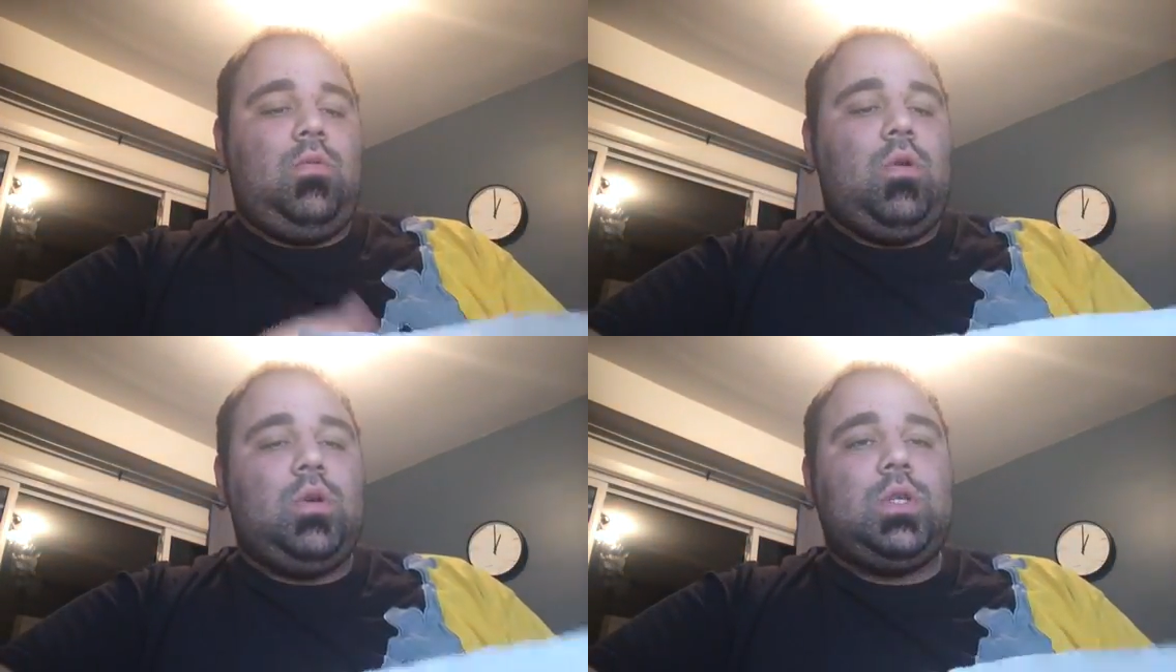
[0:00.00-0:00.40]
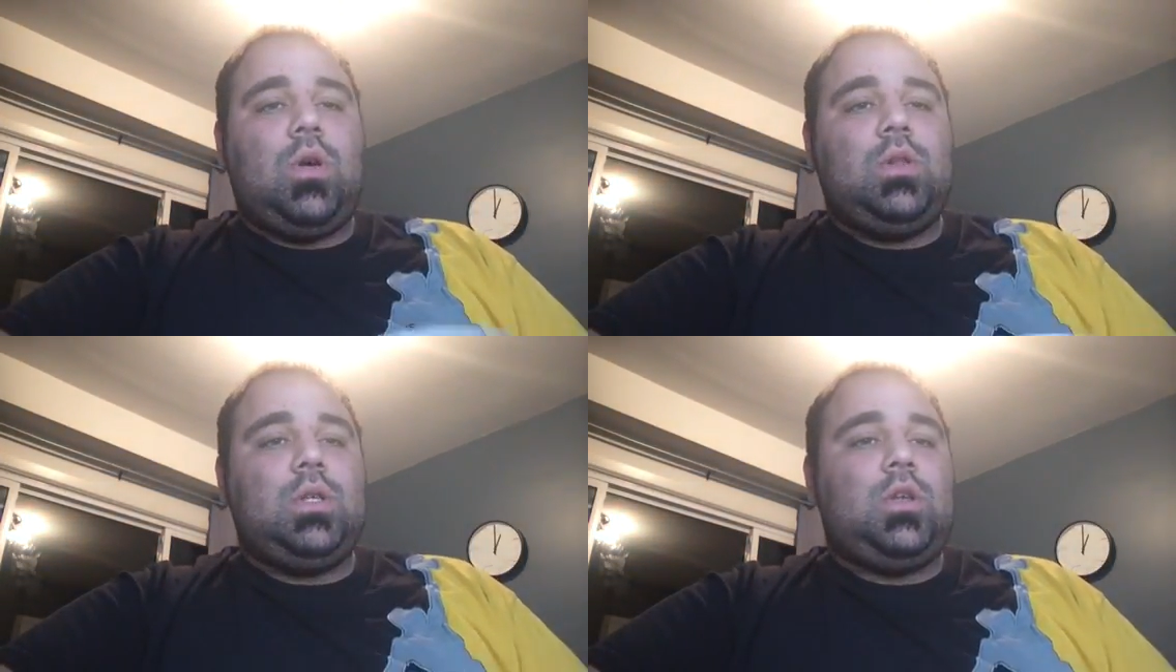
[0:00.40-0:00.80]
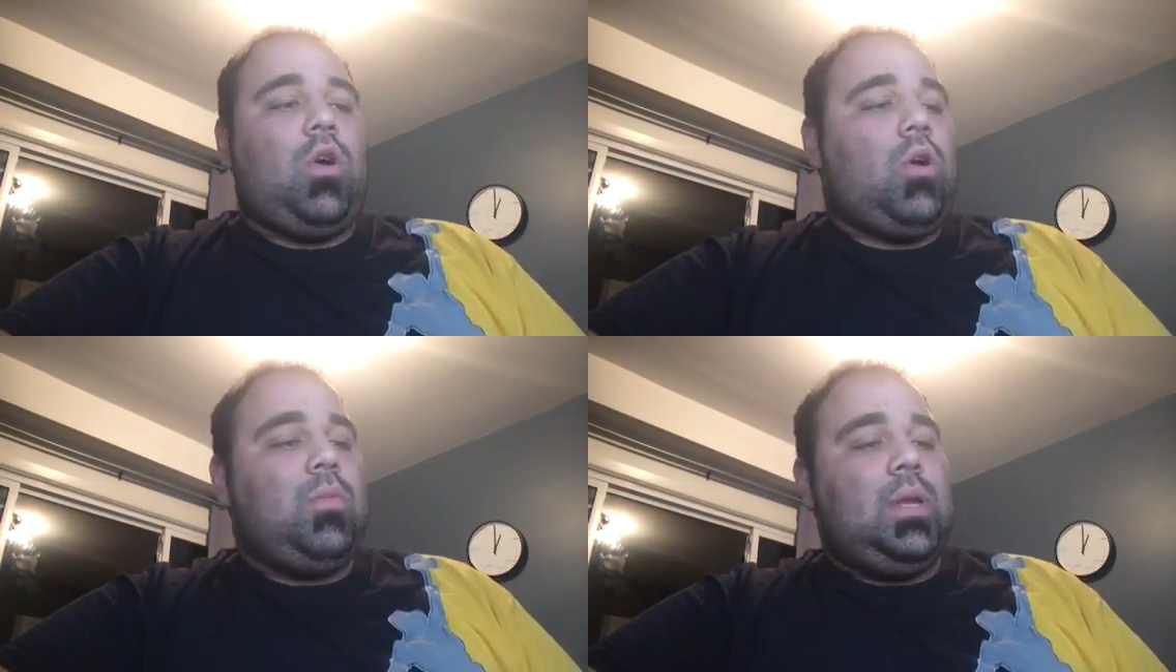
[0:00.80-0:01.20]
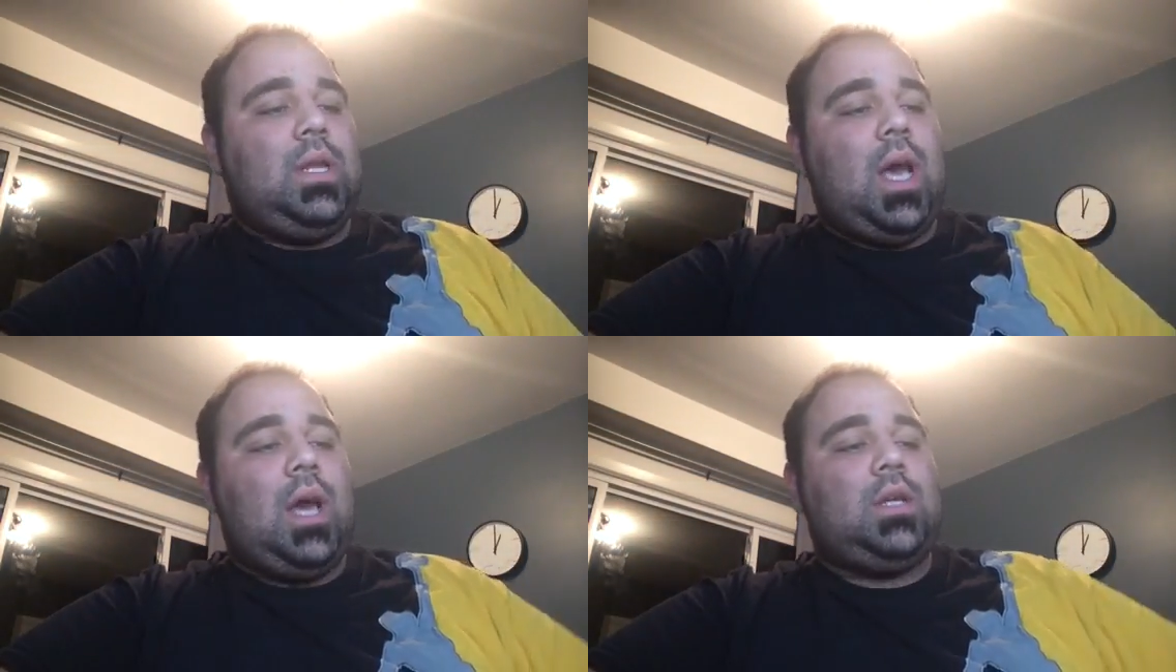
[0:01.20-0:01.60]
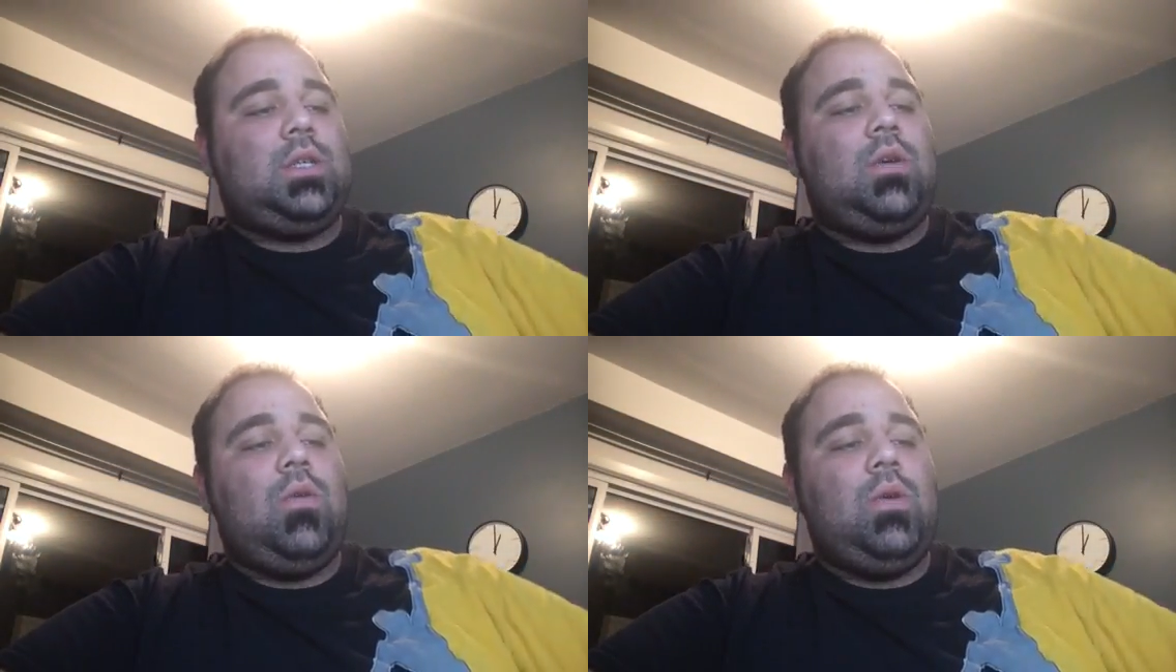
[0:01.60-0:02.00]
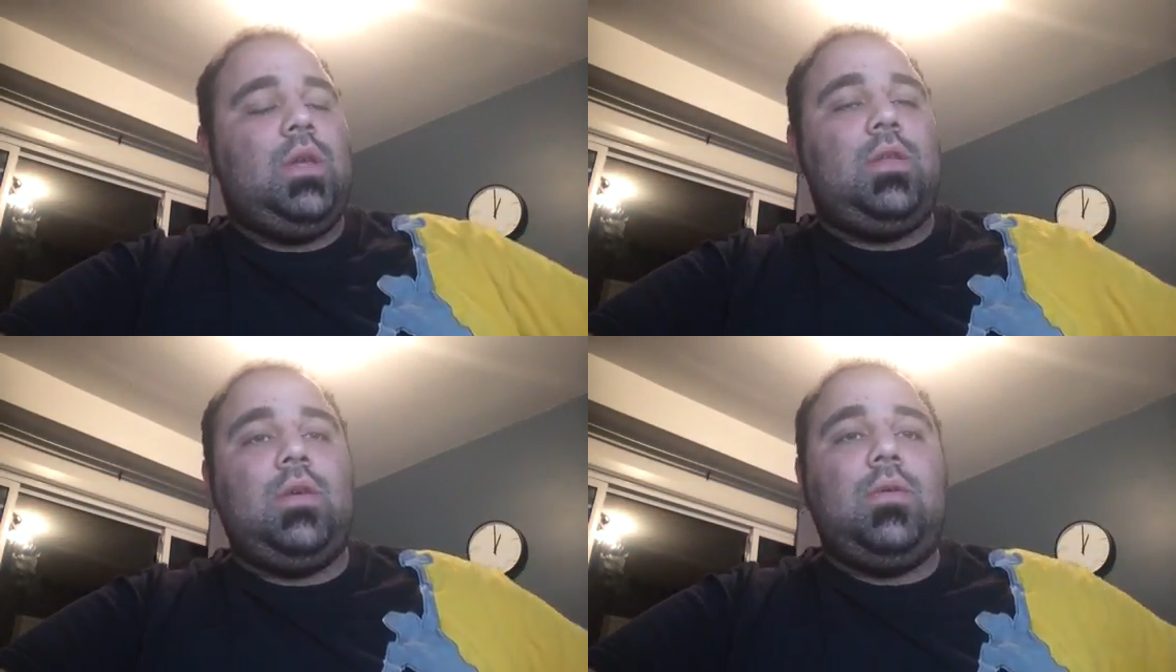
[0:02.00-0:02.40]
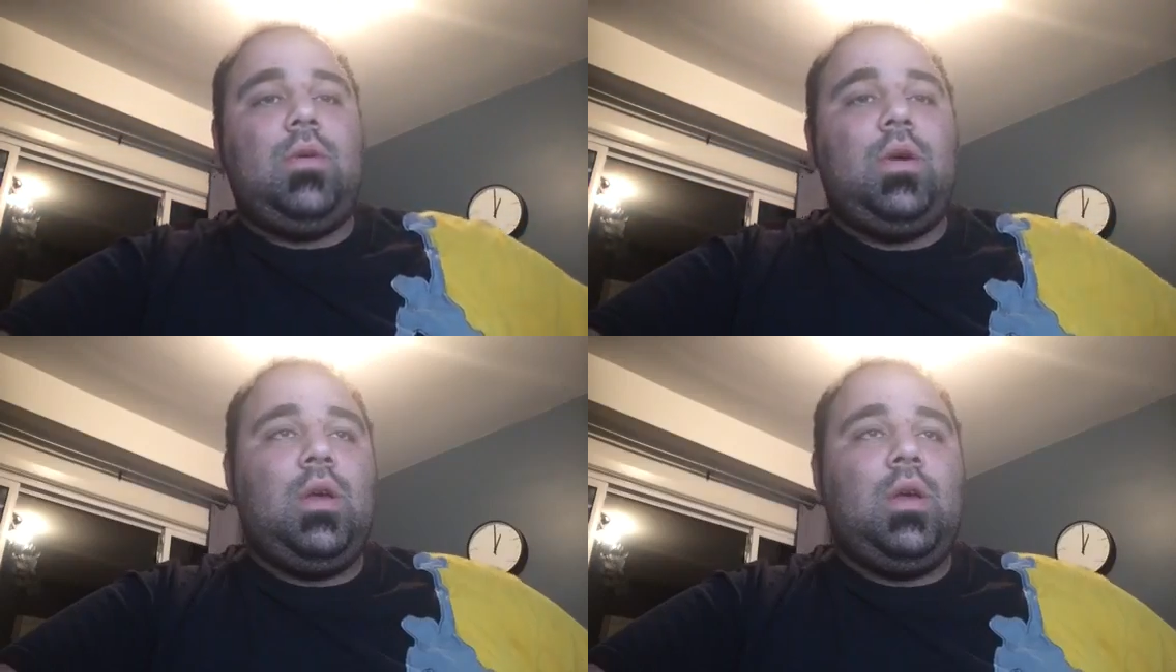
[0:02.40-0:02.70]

where is all this carbon tax going to?